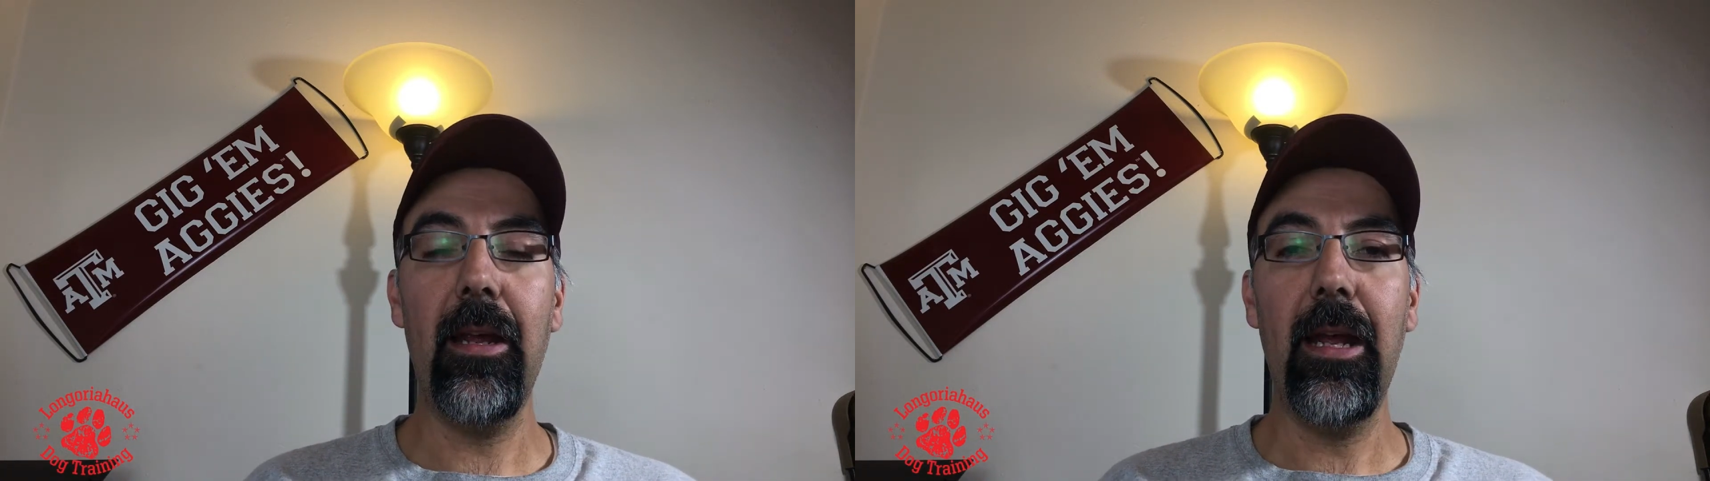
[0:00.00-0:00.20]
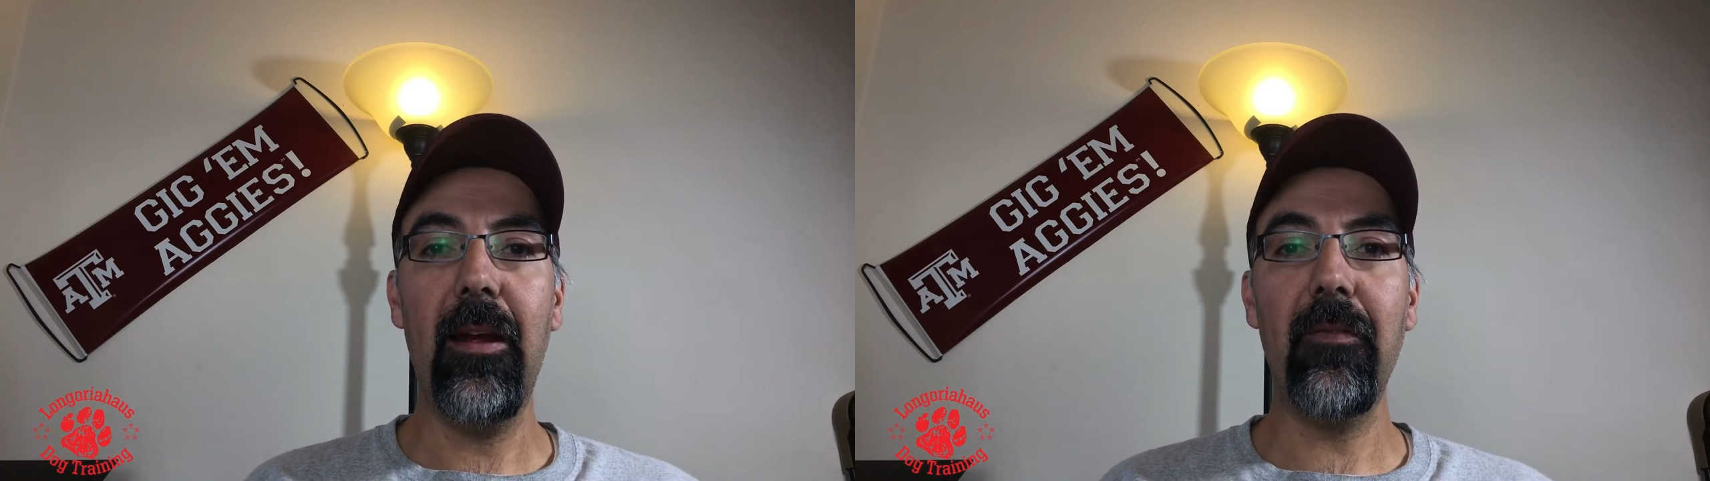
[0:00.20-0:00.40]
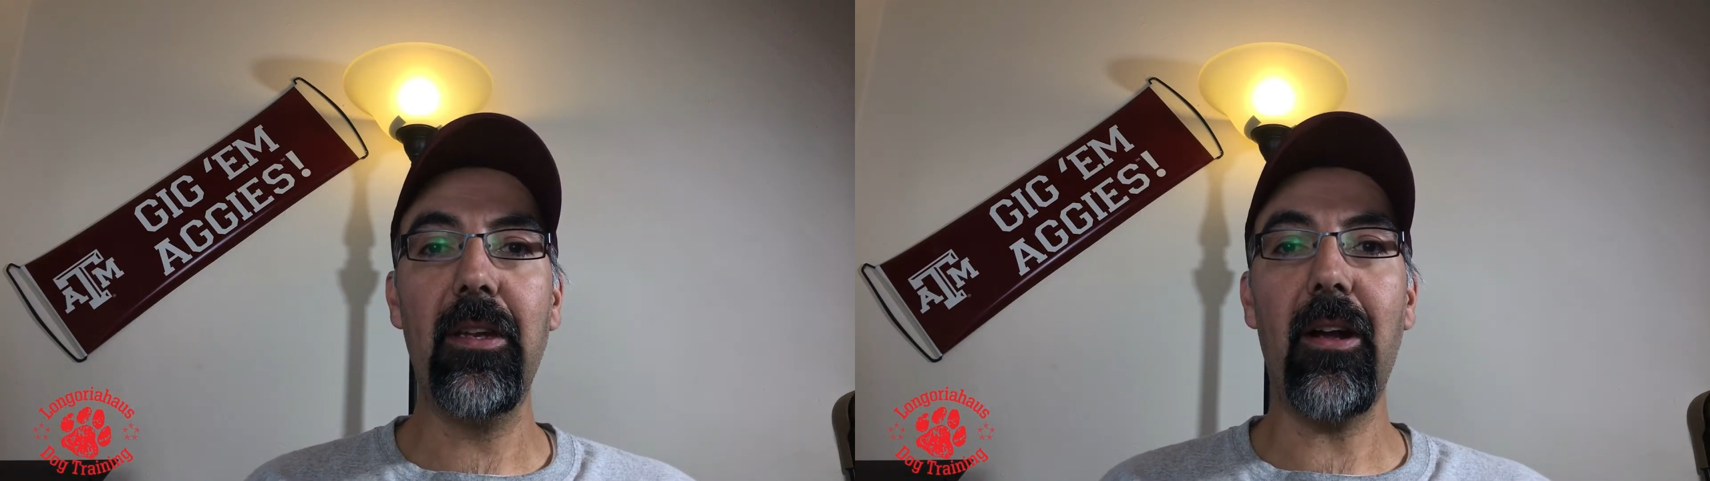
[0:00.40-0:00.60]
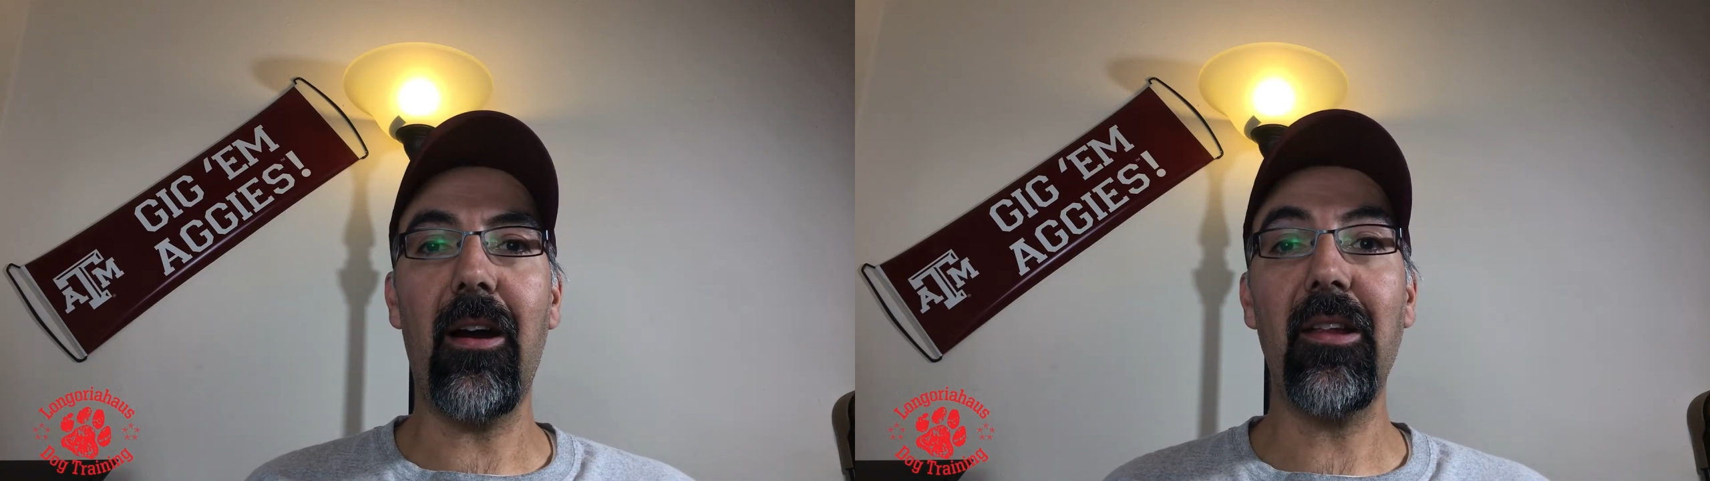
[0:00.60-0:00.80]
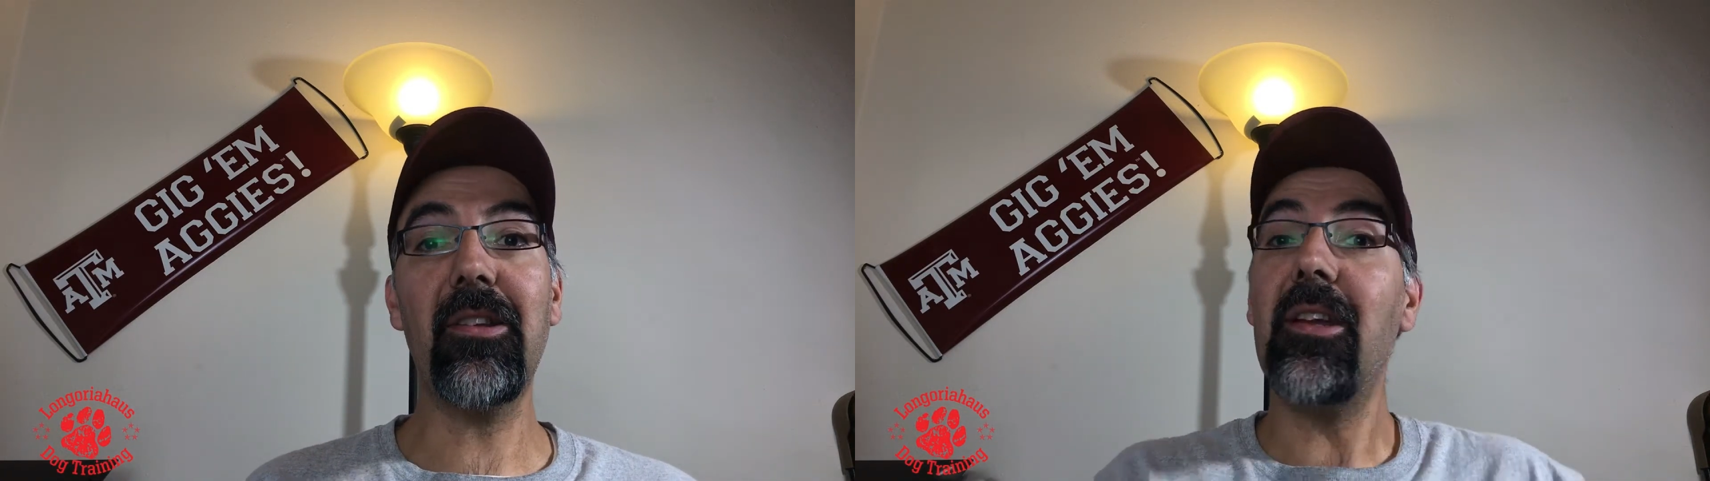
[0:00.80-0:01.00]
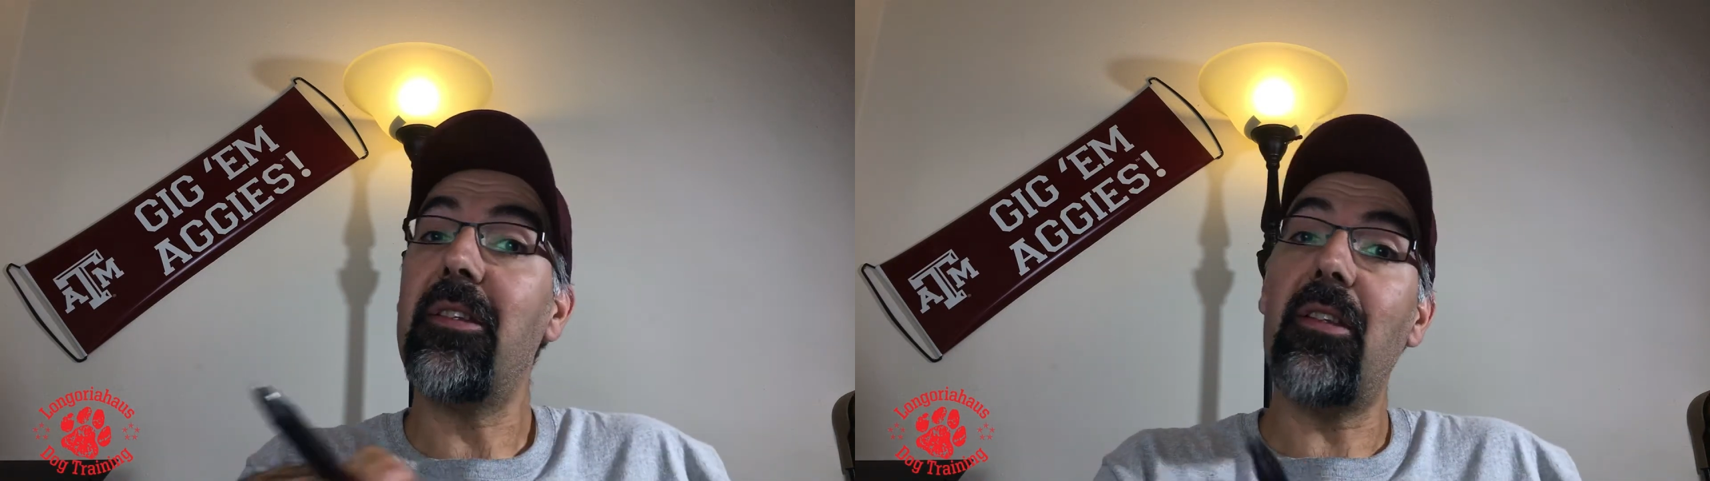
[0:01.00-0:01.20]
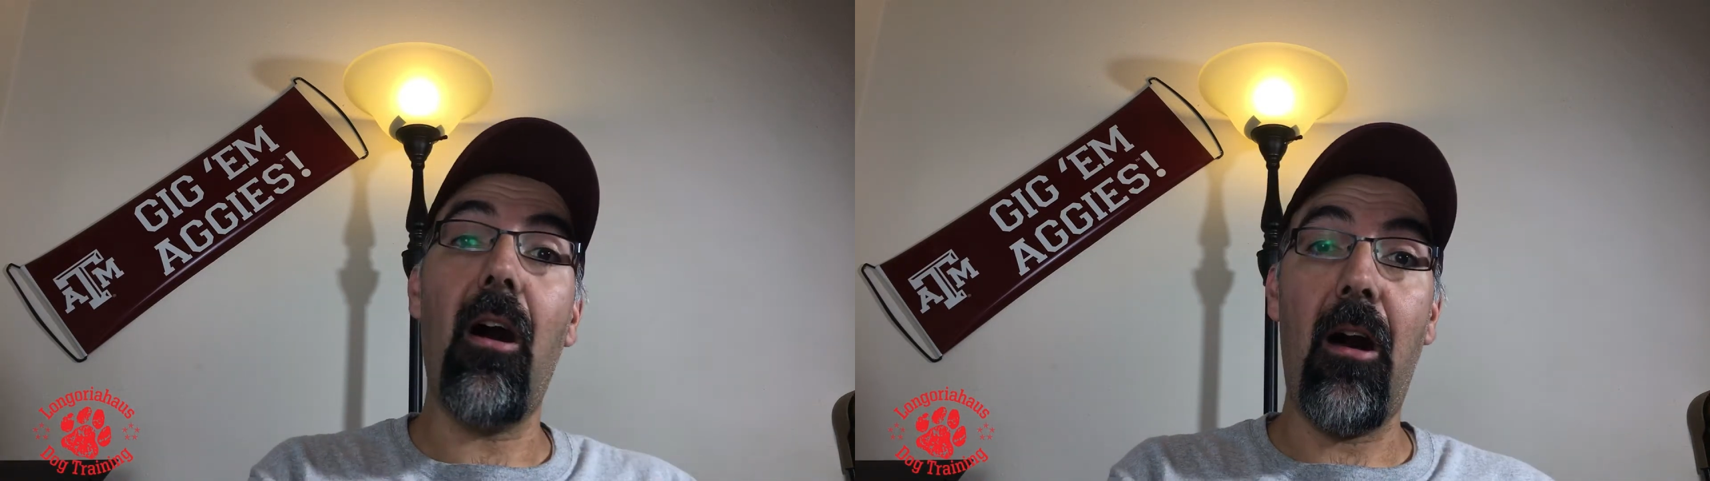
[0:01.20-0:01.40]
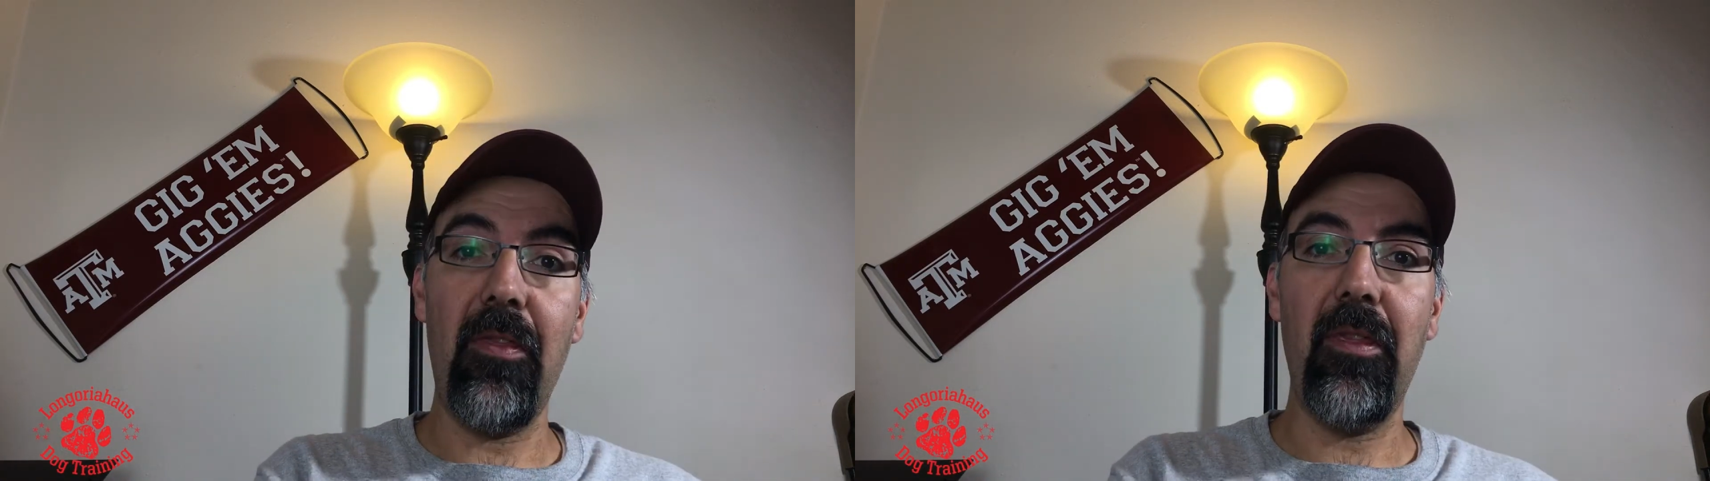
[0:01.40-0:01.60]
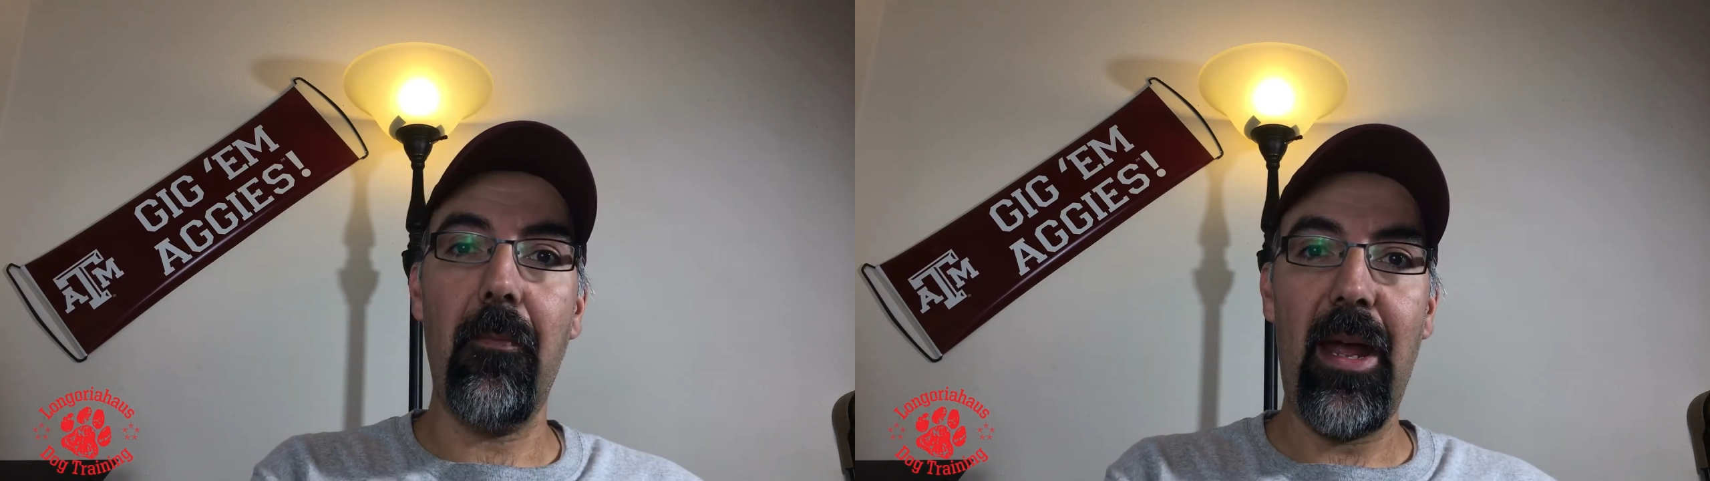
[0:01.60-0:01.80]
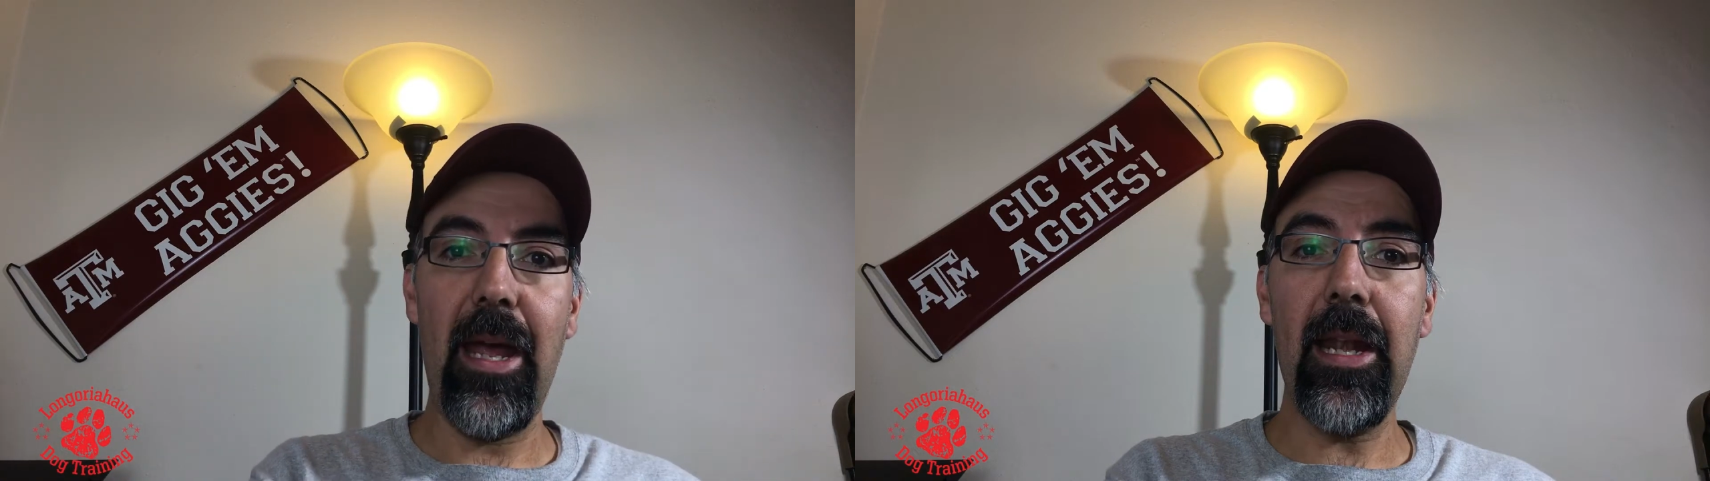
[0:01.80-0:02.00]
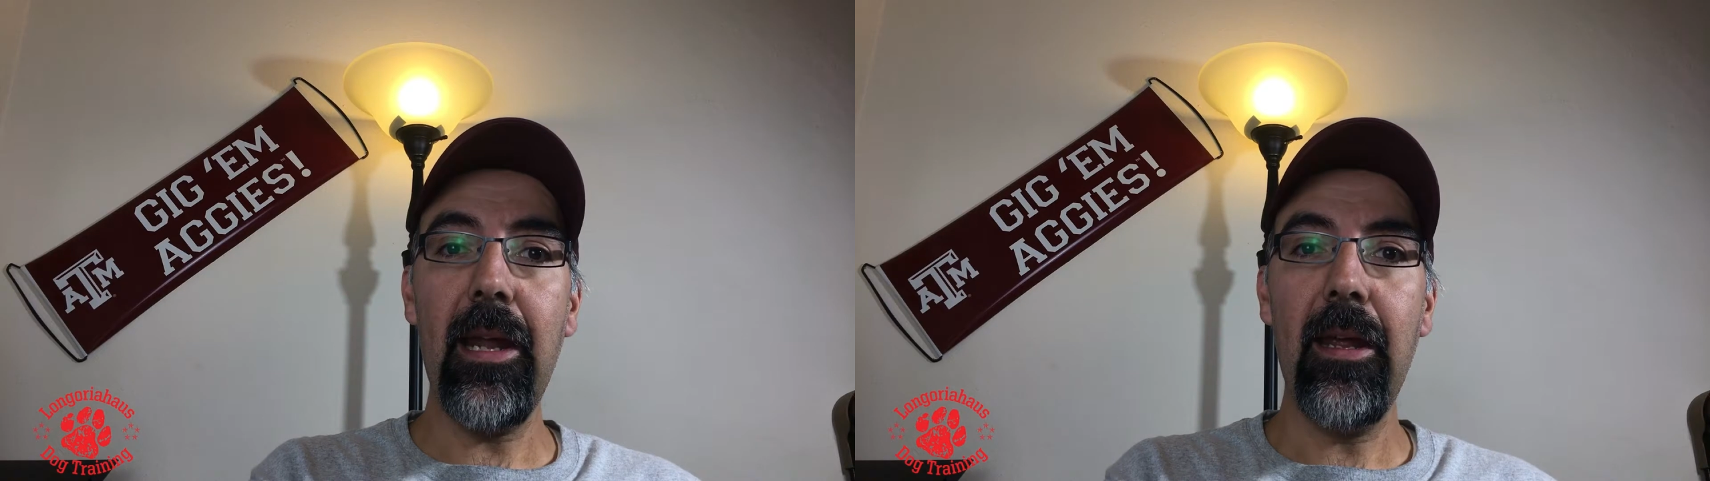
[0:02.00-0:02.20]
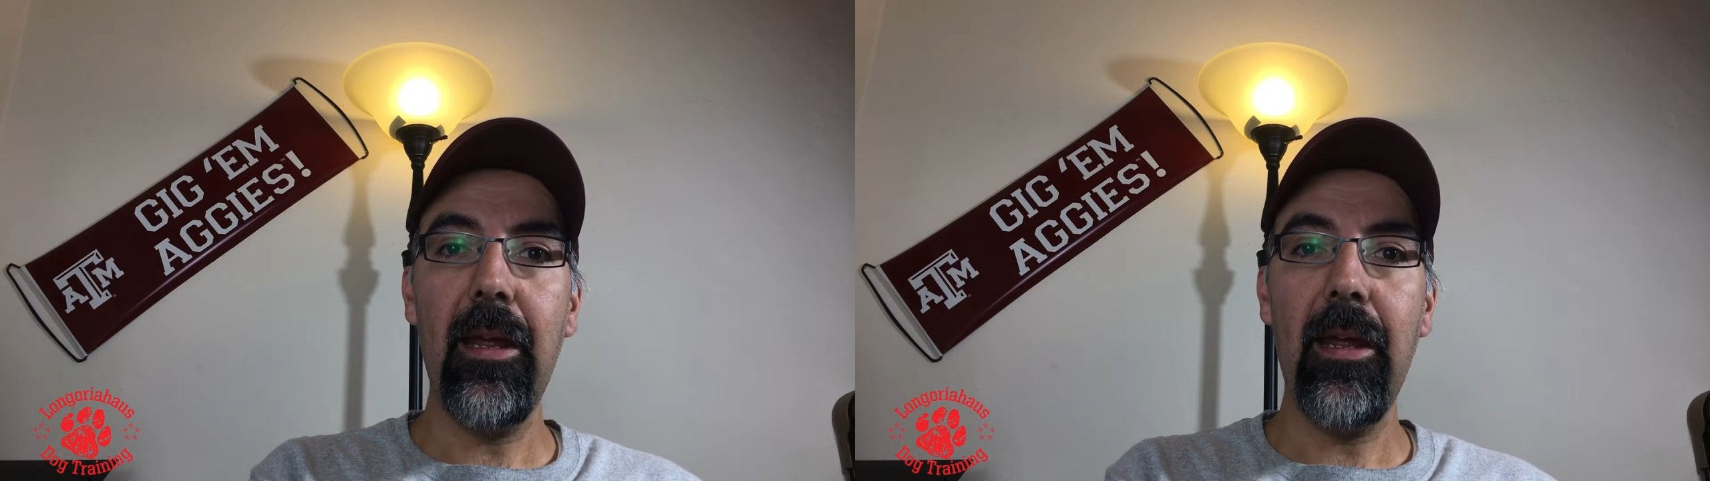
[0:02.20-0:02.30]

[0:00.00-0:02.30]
If the dog is just on the bed